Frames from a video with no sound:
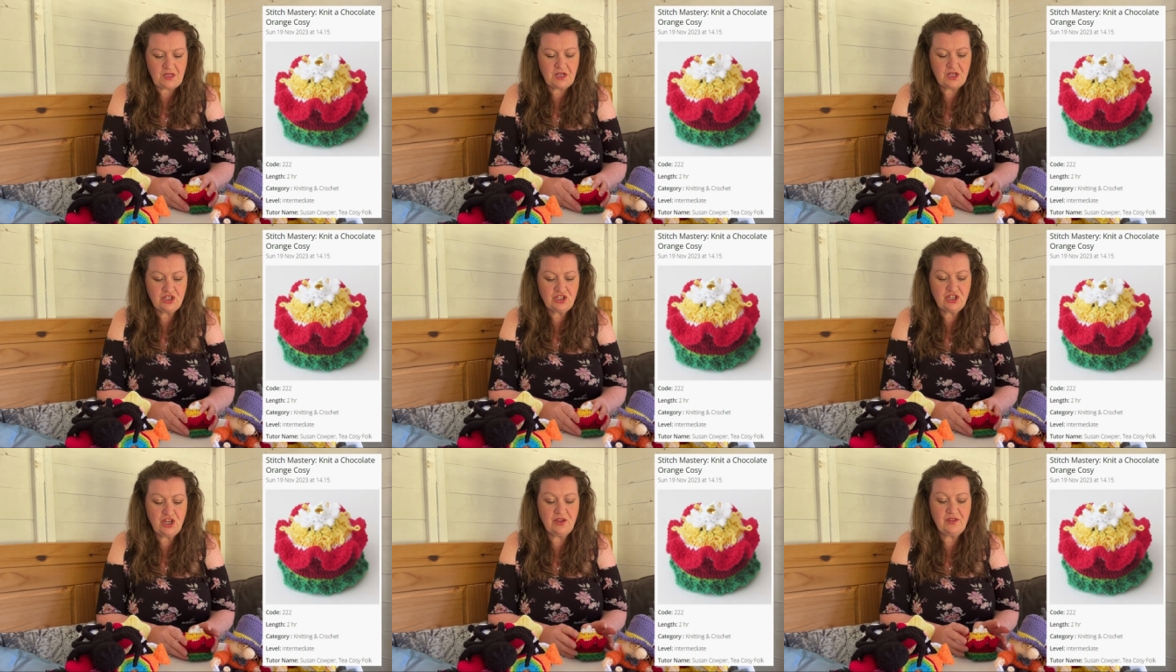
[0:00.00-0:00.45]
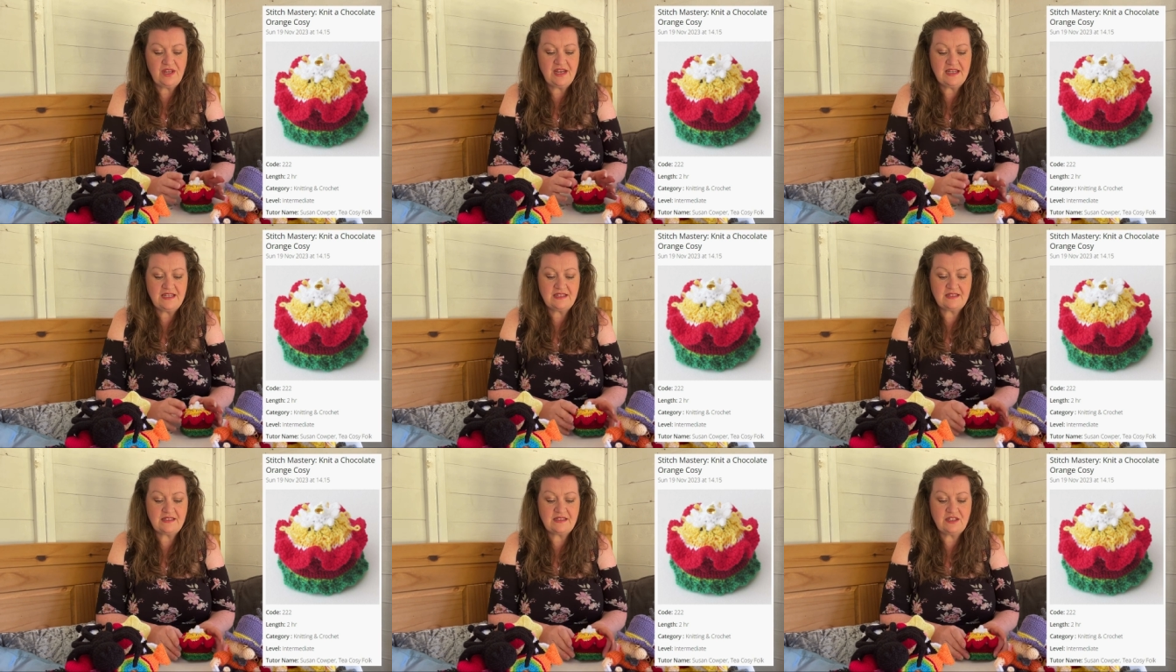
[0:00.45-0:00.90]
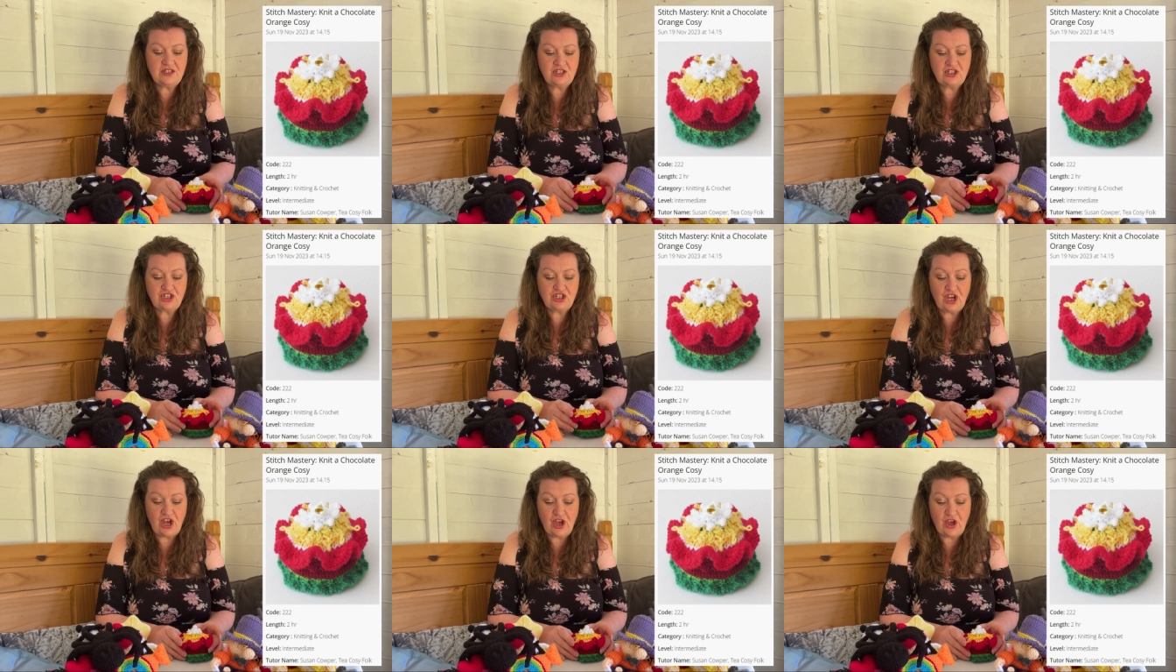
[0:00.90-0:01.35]
So that's the
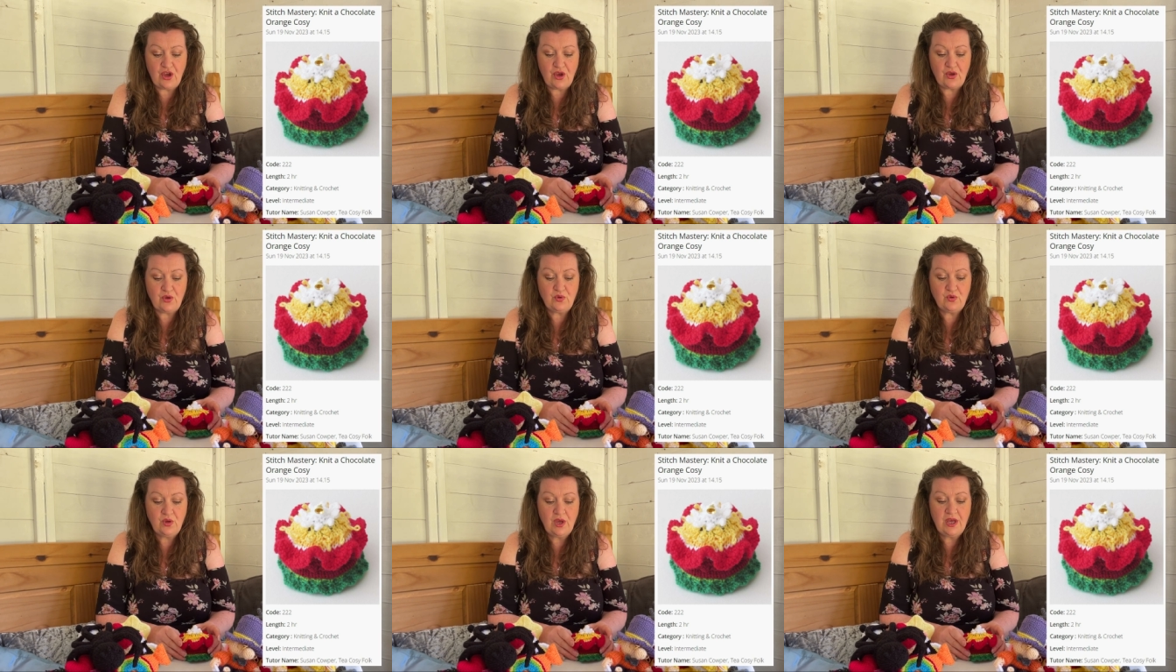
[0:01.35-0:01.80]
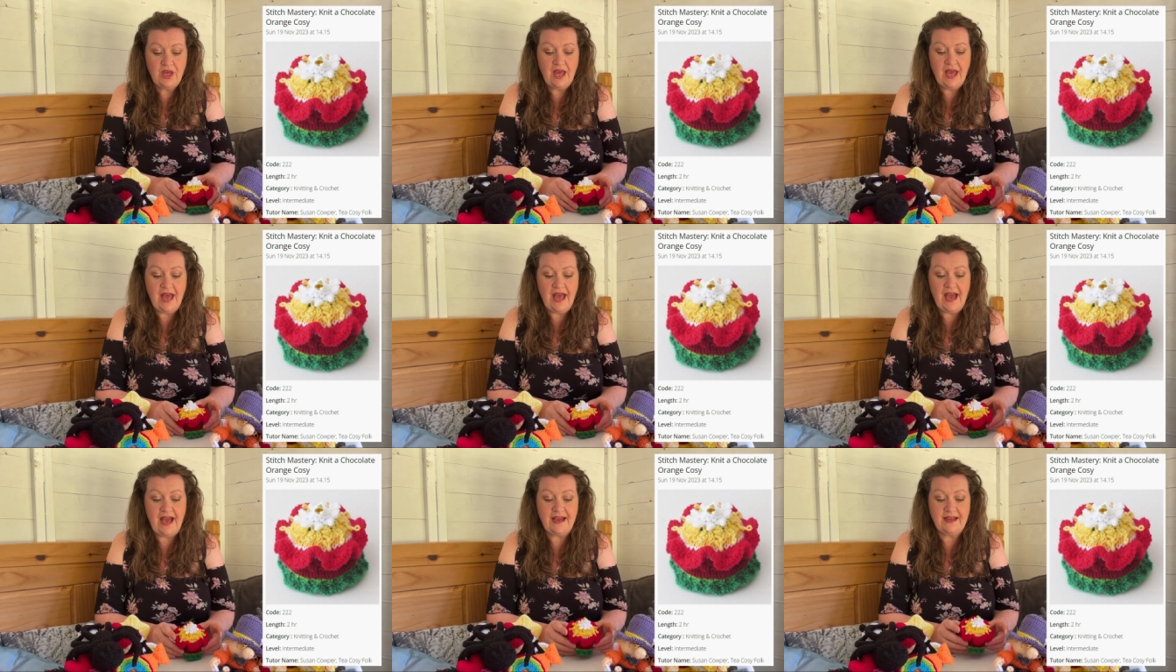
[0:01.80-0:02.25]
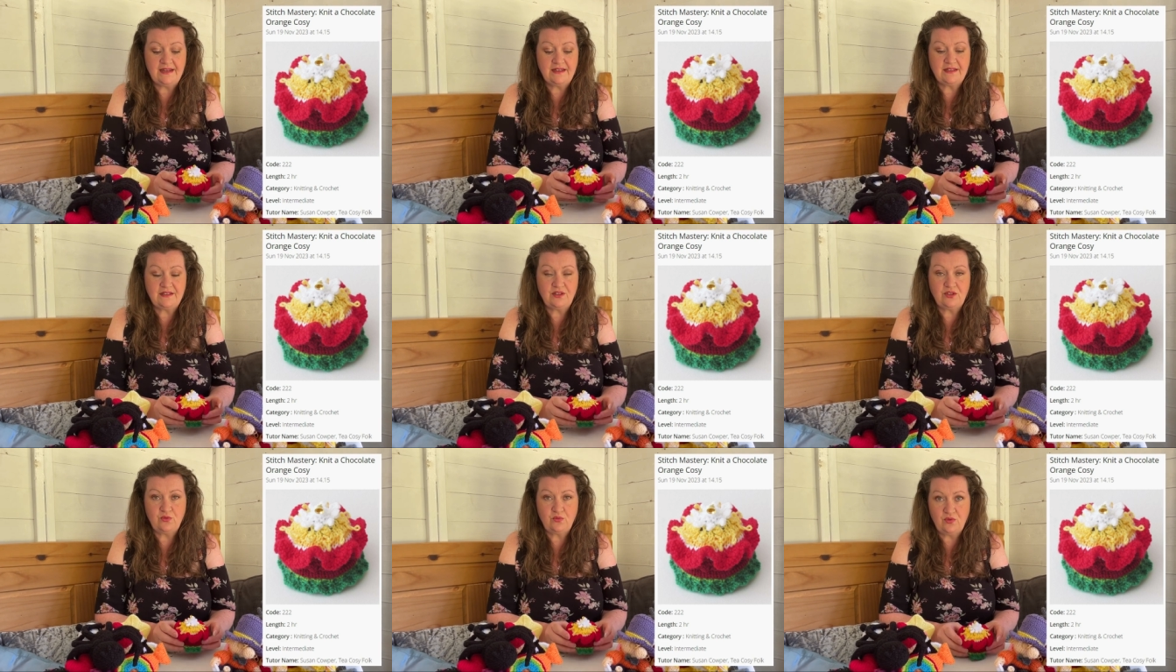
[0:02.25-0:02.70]
show
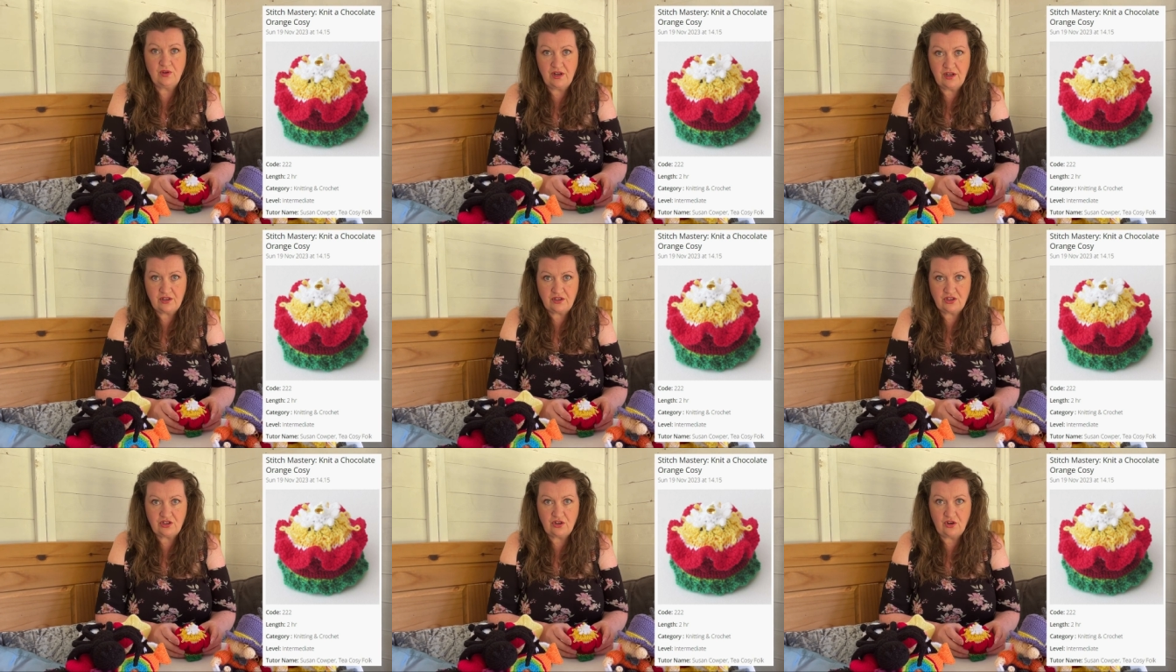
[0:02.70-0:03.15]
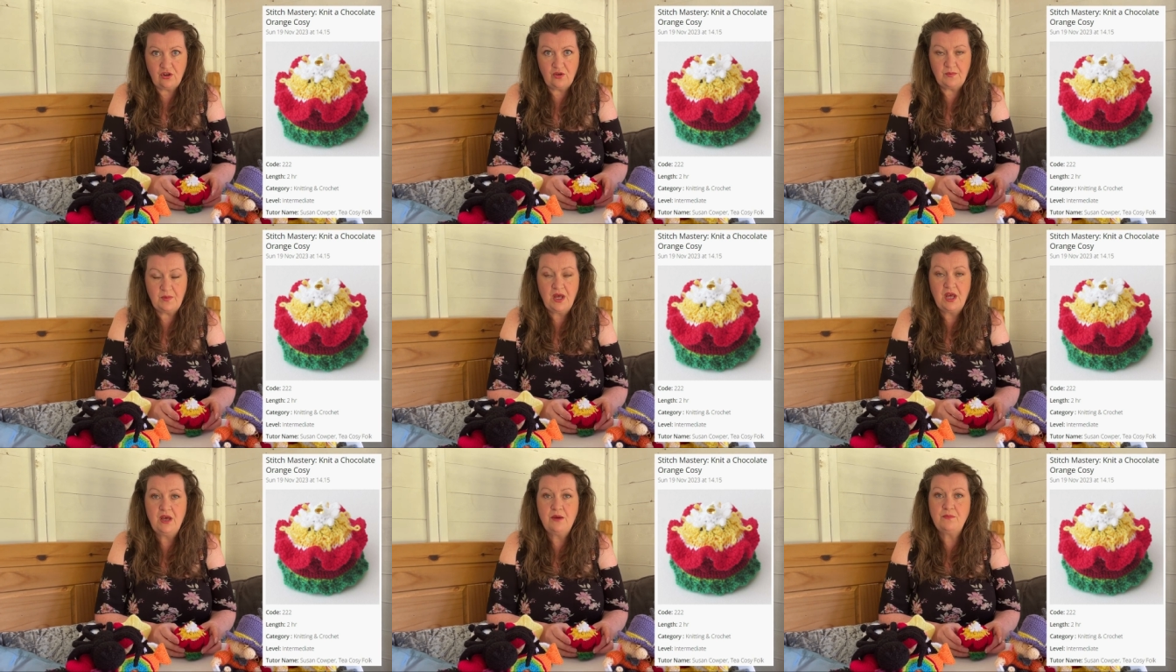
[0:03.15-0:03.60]
and the workshop,